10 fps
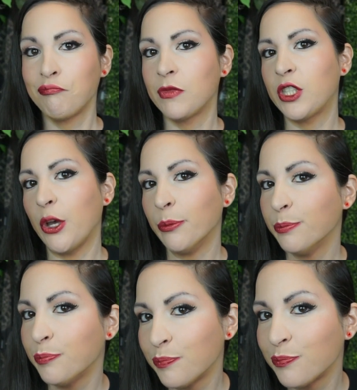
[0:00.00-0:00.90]
So
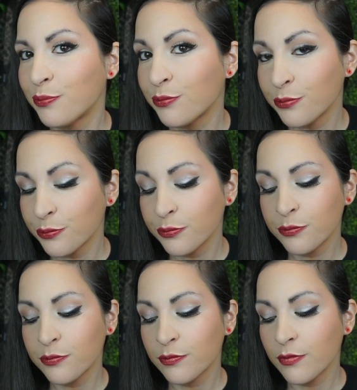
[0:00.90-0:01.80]

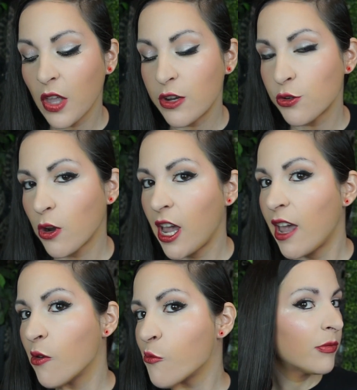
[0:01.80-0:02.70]
enjoy
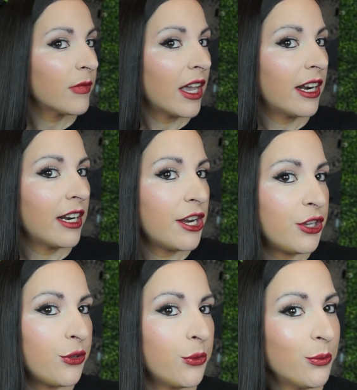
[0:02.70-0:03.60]
it. How did I
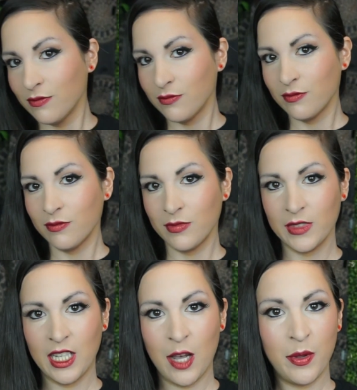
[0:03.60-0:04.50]
do?
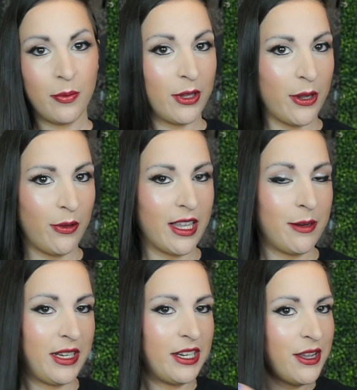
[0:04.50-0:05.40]
Comment below, let
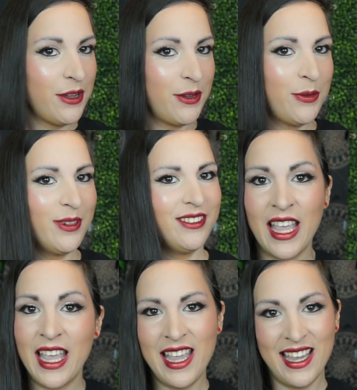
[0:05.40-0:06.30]
me know.
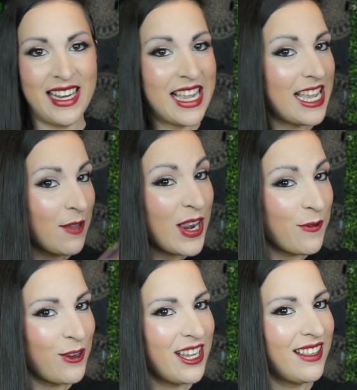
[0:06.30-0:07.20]
And even if
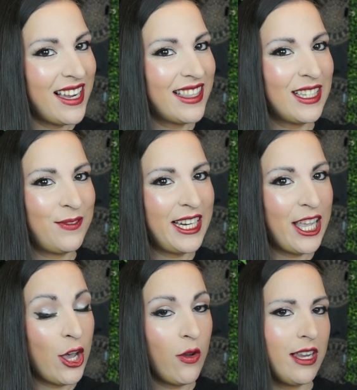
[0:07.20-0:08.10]
you didn't like this
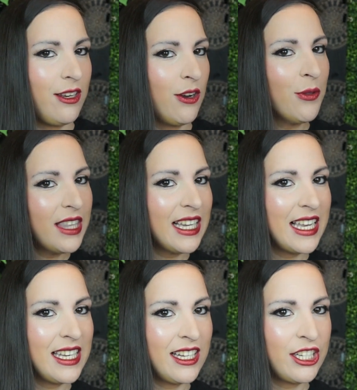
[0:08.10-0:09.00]
video and you don't think I
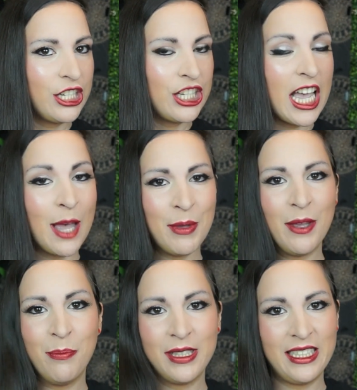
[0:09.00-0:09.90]
did a good job,
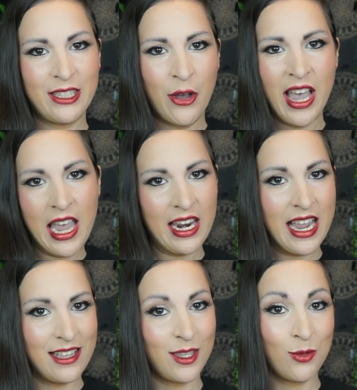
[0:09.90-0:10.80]
please go ahead
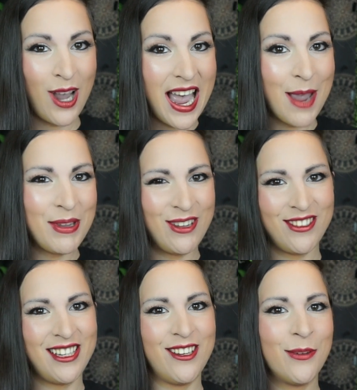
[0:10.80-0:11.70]
and subscribe
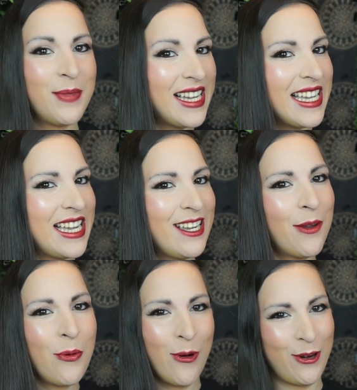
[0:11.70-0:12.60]
using your pinky, your
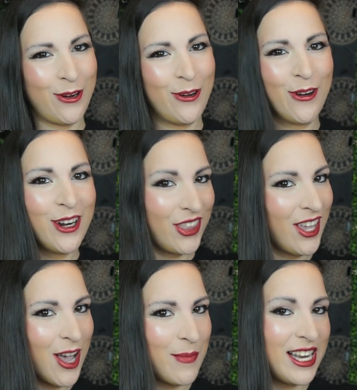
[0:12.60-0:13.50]
pointer, or your
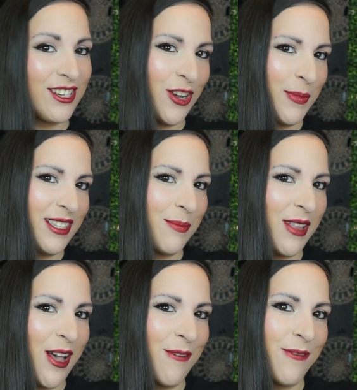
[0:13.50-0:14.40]
thumb and show me some
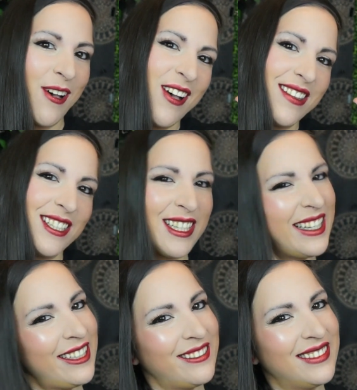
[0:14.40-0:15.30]
love. Oh, that's
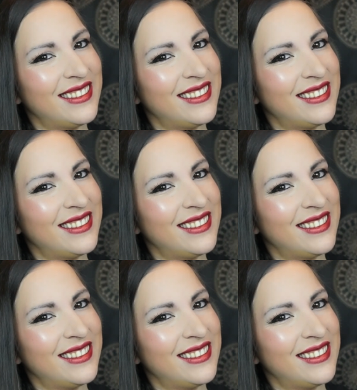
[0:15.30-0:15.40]
cute.